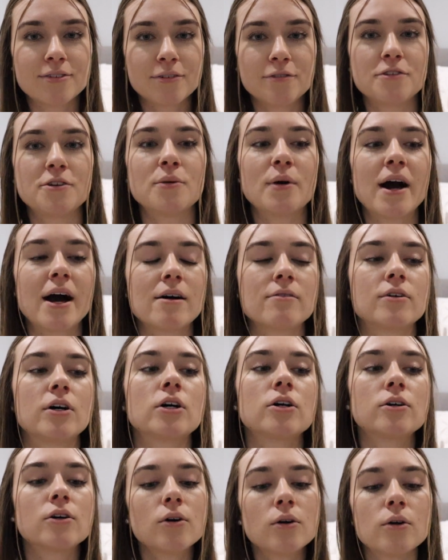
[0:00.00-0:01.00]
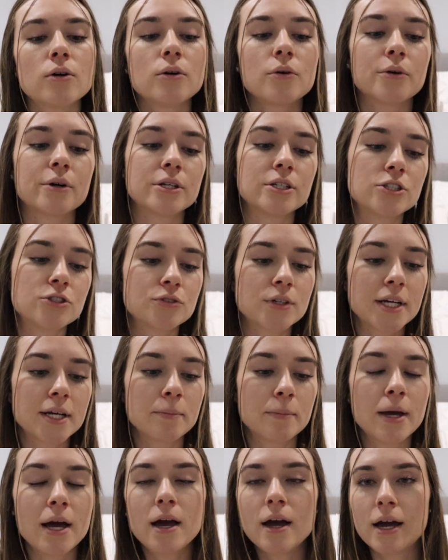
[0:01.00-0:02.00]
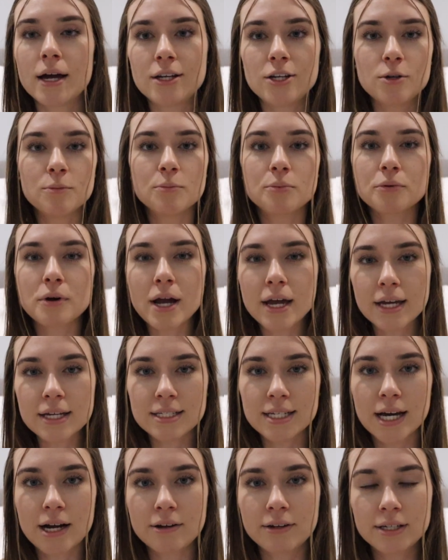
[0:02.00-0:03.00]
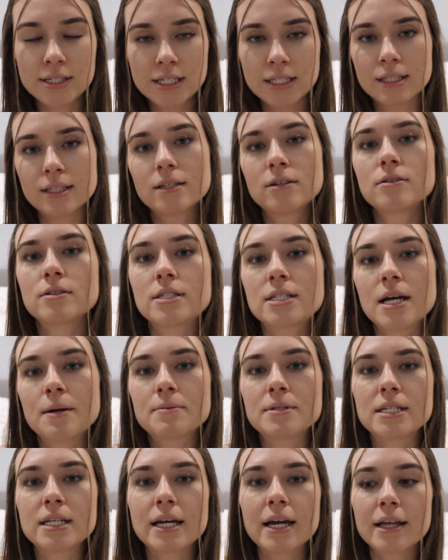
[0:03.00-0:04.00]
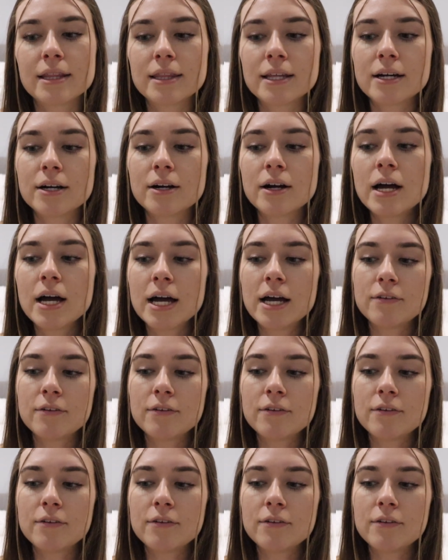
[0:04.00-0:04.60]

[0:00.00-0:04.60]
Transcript: If you have a goal or a dream and you break it down into little steps to get there,